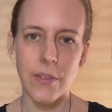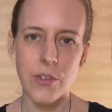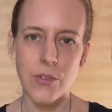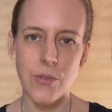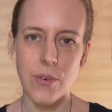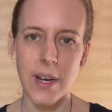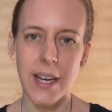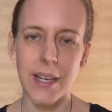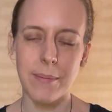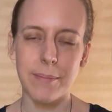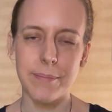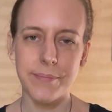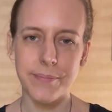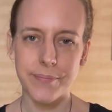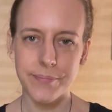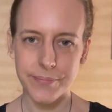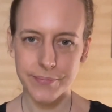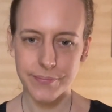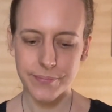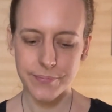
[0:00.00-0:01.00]
the drain
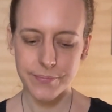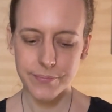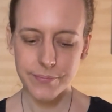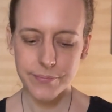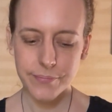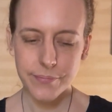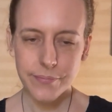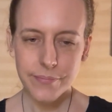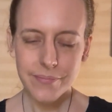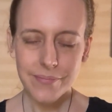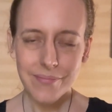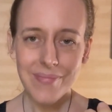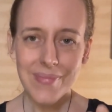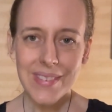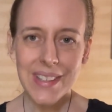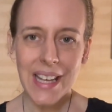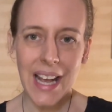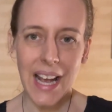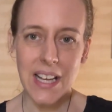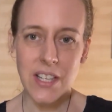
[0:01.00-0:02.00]

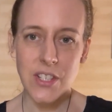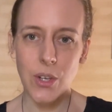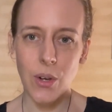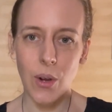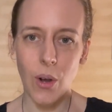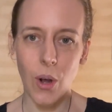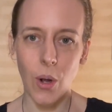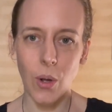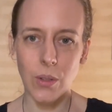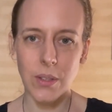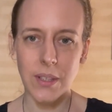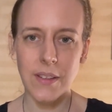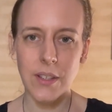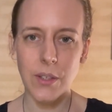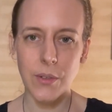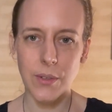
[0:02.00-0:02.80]
as you're holding the